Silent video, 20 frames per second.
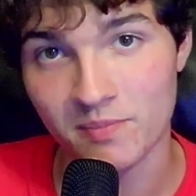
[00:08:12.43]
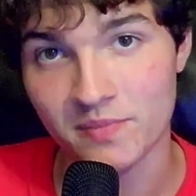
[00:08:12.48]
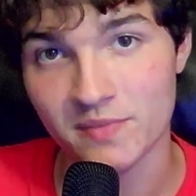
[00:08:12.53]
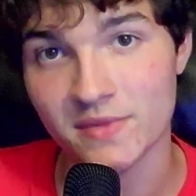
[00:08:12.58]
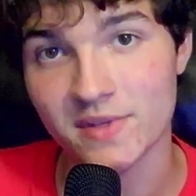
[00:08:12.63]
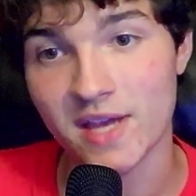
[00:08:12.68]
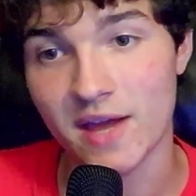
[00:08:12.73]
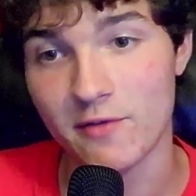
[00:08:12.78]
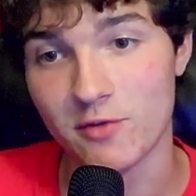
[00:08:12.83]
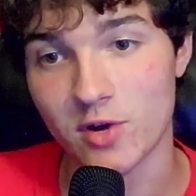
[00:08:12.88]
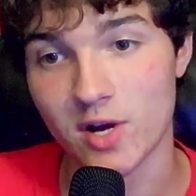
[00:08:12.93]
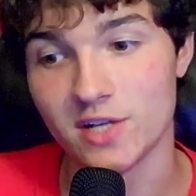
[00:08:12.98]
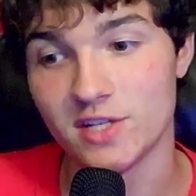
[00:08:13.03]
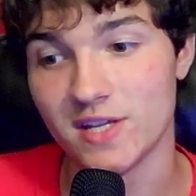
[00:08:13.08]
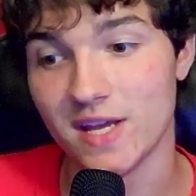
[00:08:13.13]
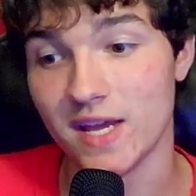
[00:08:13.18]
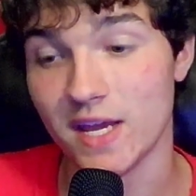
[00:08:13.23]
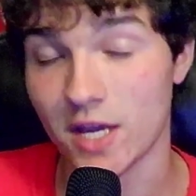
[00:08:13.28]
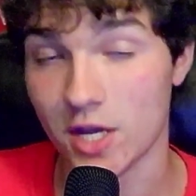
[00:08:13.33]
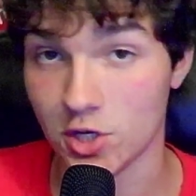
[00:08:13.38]
Have a great
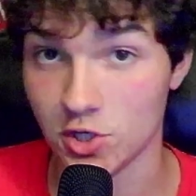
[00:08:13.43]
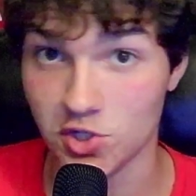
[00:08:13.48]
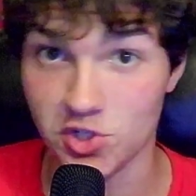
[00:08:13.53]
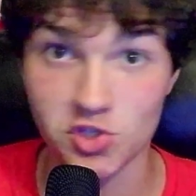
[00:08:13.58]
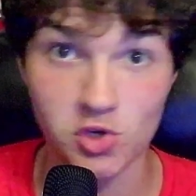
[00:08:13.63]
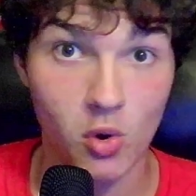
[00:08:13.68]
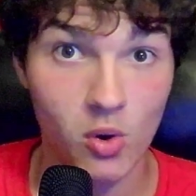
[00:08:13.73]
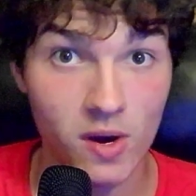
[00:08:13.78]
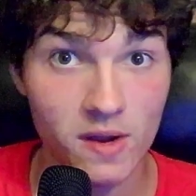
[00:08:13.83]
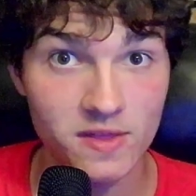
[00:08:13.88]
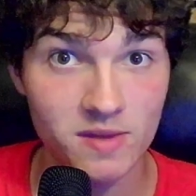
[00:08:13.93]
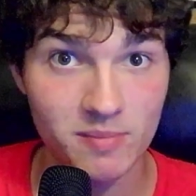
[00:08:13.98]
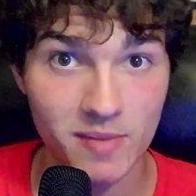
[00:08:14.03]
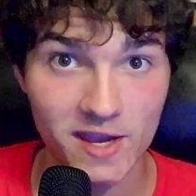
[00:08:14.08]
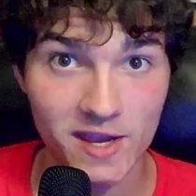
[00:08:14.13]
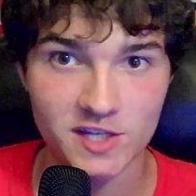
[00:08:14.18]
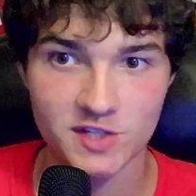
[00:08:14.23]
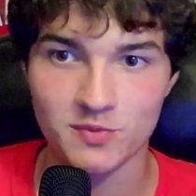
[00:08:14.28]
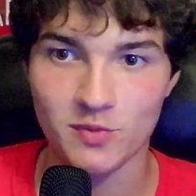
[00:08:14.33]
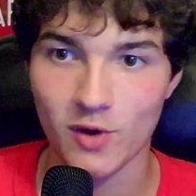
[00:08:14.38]
day. Enjoy the
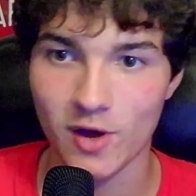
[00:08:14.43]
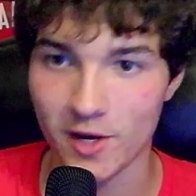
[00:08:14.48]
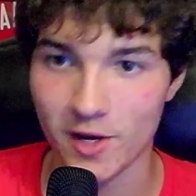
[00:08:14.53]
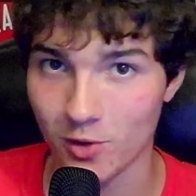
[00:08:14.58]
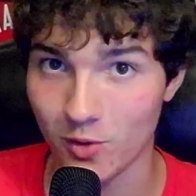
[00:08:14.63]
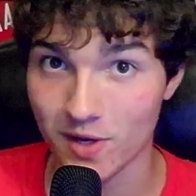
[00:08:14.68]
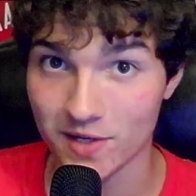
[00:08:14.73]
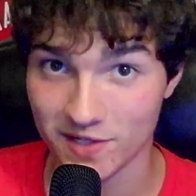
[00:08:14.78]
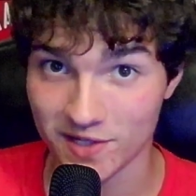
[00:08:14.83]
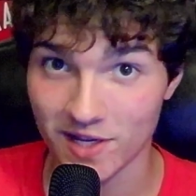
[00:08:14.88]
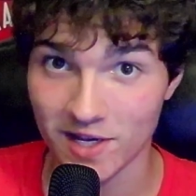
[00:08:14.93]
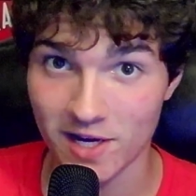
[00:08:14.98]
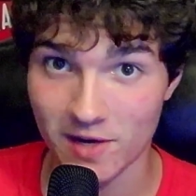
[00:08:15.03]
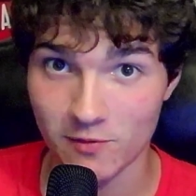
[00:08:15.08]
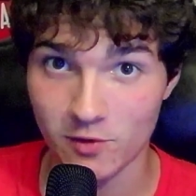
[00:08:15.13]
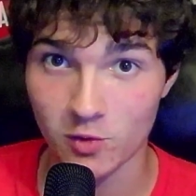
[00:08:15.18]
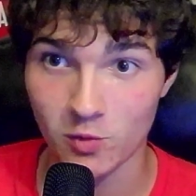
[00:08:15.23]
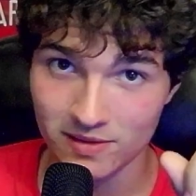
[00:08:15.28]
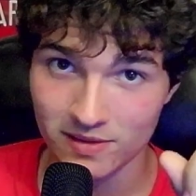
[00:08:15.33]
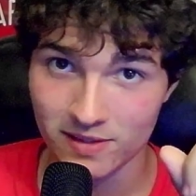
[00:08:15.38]
baseball. I know I say it
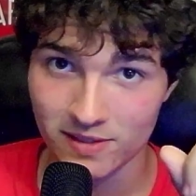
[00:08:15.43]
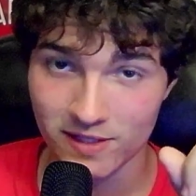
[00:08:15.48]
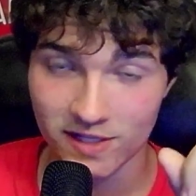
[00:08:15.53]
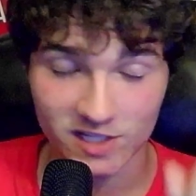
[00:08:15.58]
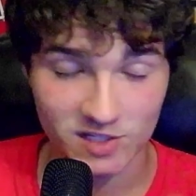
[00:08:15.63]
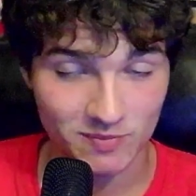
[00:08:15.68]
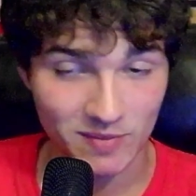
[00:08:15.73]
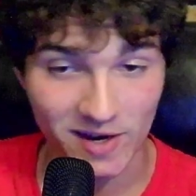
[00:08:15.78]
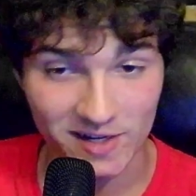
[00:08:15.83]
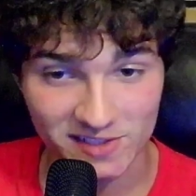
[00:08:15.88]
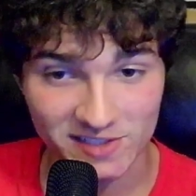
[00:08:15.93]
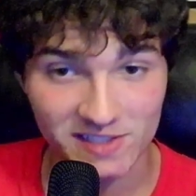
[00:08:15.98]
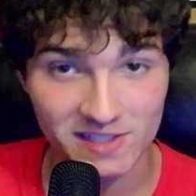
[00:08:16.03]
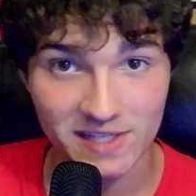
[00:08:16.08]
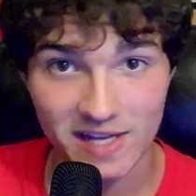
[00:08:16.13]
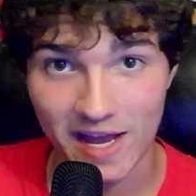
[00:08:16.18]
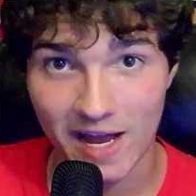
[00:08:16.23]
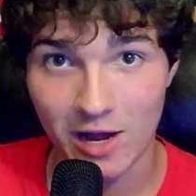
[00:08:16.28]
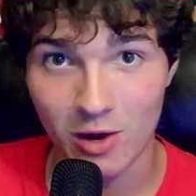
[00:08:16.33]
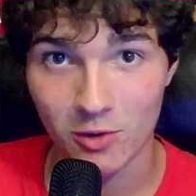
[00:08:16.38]
every week, especially
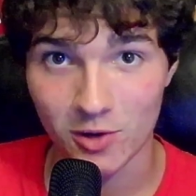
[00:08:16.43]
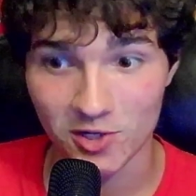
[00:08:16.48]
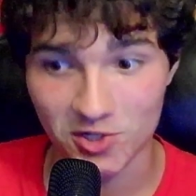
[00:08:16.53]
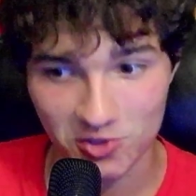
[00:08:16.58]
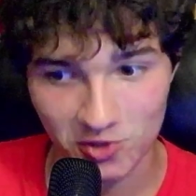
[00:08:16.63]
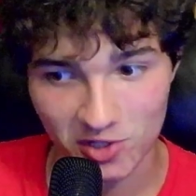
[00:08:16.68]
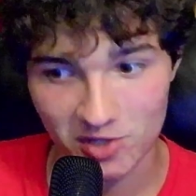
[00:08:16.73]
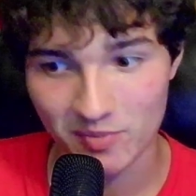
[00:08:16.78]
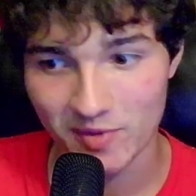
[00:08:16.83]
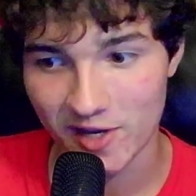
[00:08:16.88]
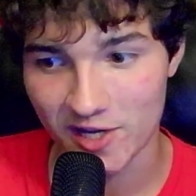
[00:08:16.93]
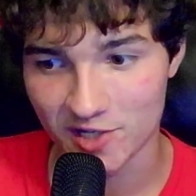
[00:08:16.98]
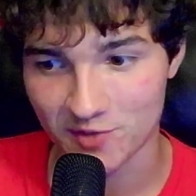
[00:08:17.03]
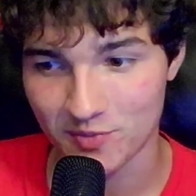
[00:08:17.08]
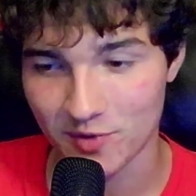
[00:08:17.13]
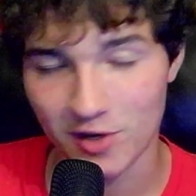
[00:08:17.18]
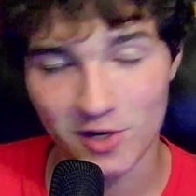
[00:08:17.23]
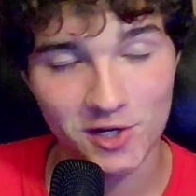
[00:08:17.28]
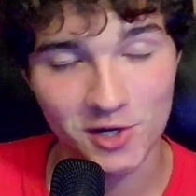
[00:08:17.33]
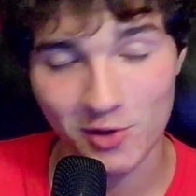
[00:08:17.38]
now. Enjoy the
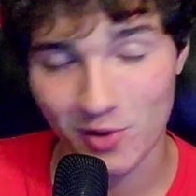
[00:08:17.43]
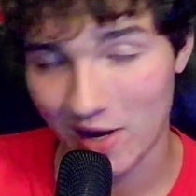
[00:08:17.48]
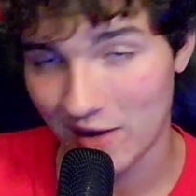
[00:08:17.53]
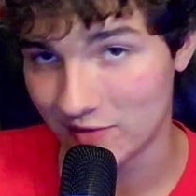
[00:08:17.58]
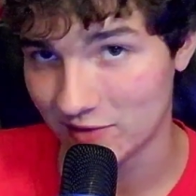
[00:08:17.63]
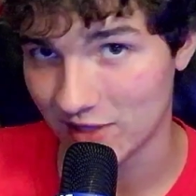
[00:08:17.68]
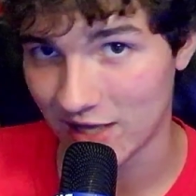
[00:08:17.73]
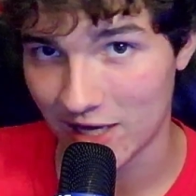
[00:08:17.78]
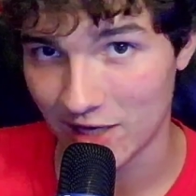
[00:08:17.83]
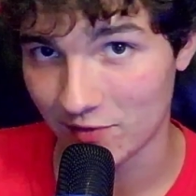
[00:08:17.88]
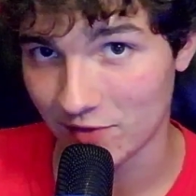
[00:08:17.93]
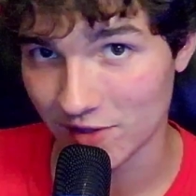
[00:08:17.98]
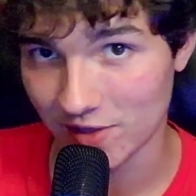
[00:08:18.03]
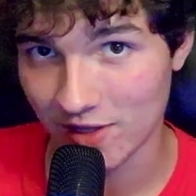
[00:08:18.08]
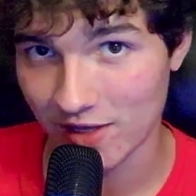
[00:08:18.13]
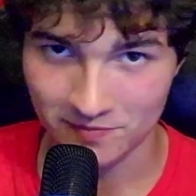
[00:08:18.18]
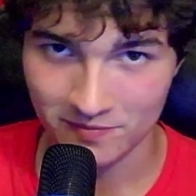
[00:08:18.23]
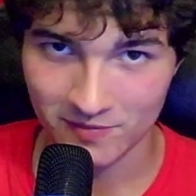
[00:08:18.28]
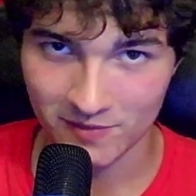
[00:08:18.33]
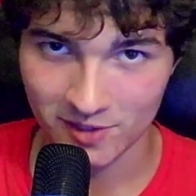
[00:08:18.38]
baseball. You don't have a lot of it
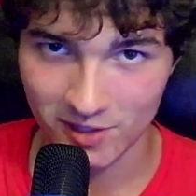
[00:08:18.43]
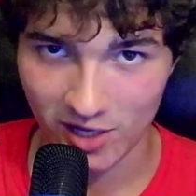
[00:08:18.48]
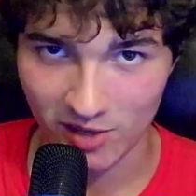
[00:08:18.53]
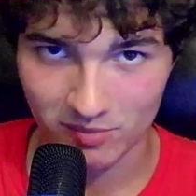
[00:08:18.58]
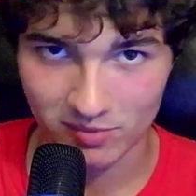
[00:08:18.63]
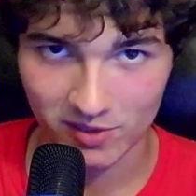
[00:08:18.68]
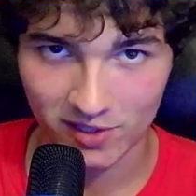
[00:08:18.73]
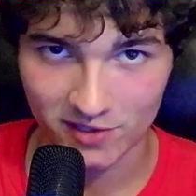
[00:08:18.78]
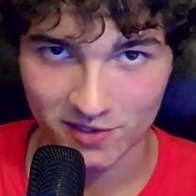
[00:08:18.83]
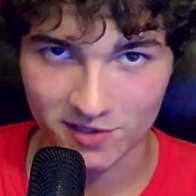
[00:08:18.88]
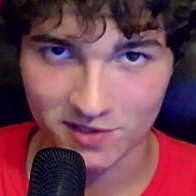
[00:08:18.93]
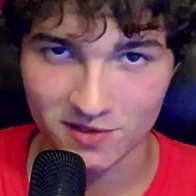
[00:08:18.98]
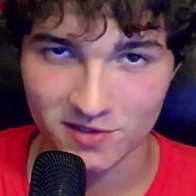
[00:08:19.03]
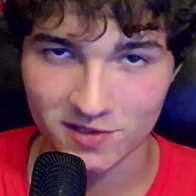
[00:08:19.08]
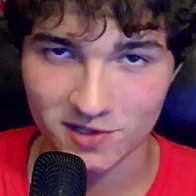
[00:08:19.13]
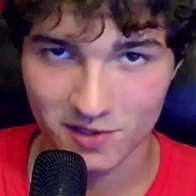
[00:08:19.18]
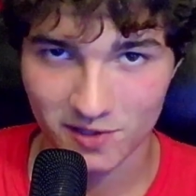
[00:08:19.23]
left. God bless. See you in the